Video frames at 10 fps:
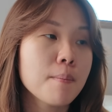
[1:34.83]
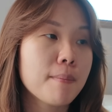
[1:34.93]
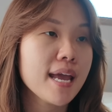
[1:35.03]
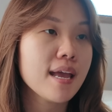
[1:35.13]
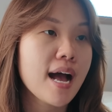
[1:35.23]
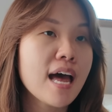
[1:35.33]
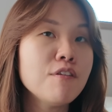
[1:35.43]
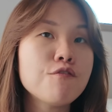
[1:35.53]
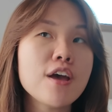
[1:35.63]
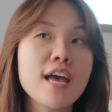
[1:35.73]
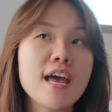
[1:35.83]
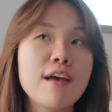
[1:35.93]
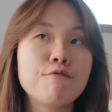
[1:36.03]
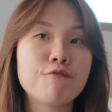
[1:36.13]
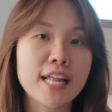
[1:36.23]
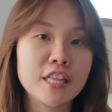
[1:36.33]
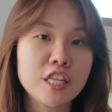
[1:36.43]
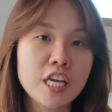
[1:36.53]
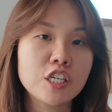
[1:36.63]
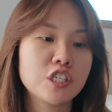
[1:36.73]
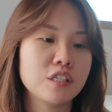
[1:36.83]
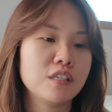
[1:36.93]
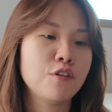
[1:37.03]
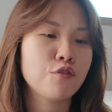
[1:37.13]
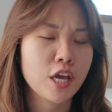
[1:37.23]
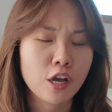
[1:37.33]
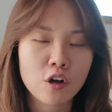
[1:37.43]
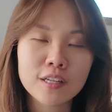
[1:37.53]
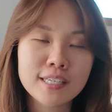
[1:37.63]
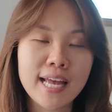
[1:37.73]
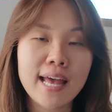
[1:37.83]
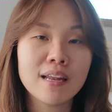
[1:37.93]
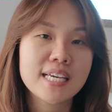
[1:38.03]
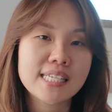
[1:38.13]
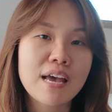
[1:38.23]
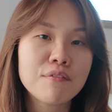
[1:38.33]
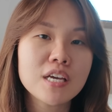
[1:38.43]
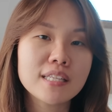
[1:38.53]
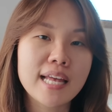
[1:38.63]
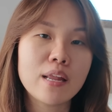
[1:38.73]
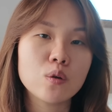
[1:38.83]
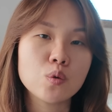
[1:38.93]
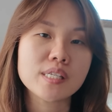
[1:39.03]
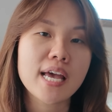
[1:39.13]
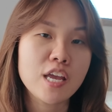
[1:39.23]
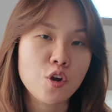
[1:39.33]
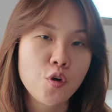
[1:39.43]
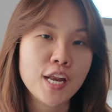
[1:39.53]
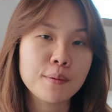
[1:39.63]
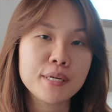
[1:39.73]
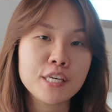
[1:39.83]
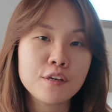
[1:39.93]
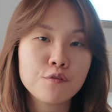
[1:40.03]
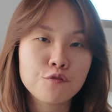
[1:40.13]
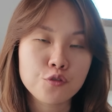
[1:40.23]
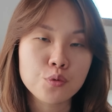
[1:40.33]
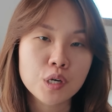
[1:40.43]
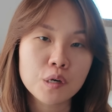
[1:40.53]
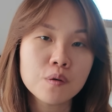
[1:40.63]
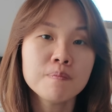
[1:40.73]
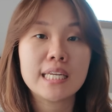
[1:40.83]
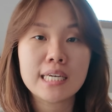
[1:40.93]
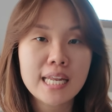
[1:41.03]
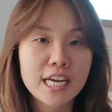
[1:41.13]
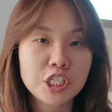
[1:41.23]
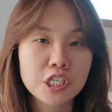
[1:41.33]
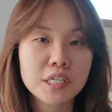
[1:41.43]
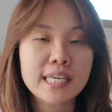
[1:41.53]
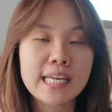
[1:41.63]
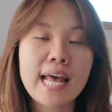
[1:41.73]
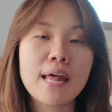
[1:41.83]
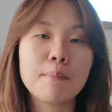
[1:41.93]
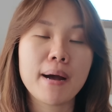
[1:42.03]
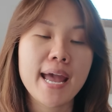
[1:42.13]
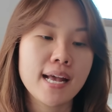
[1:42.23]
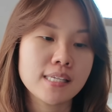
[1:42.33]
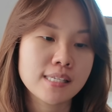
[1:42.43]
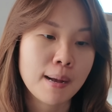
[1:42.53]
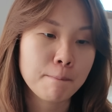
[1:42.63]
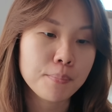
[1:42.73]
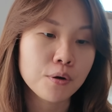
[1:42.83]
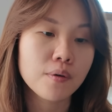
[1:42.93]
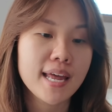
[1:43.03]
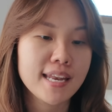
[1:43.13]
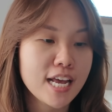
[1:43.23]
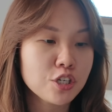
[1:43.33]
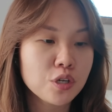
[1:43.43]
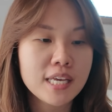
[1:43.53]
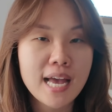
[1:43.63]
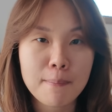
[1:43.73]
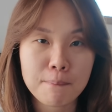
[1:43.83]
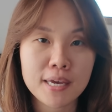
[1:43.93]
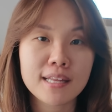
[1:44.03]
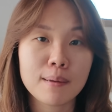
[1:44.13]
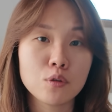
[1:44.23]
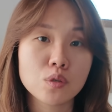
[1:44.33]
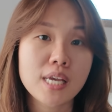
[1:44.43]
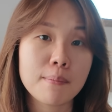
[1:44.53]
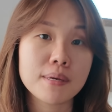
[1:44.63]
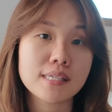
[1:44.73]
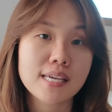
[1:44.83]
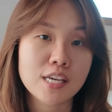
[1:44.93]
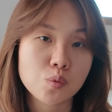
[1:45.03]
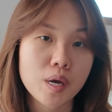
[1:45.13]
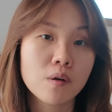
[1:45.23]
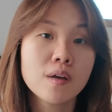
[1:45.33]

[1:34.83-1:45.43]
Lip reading: My unfair advantage, if you can call it that, is having a dad who's incredibly frugal. He didn't lecture, he led by example, and naturally I picked up those habits as well.